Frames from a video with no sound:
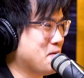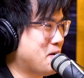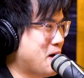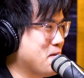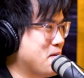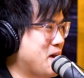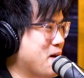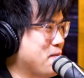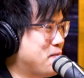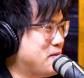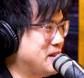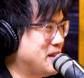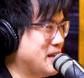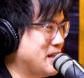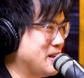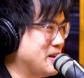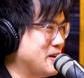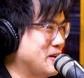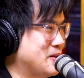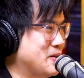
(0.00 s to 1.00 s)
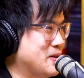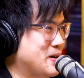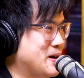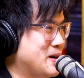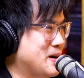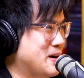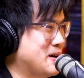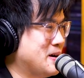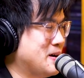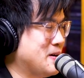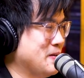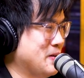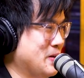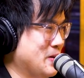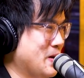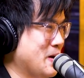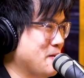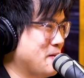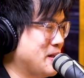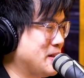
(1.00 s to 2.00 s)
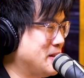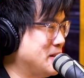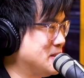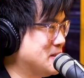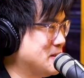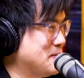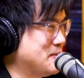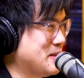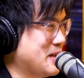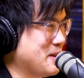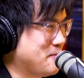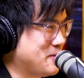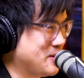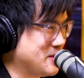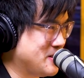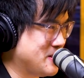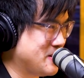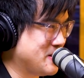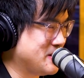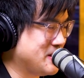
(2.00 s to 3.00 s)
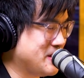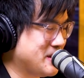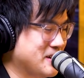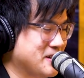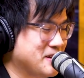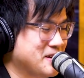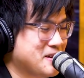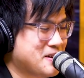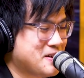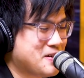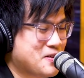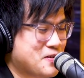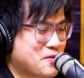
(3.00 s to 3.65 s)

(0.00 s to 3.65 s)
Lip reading: I'm happy that I'm getting some diapers here and there.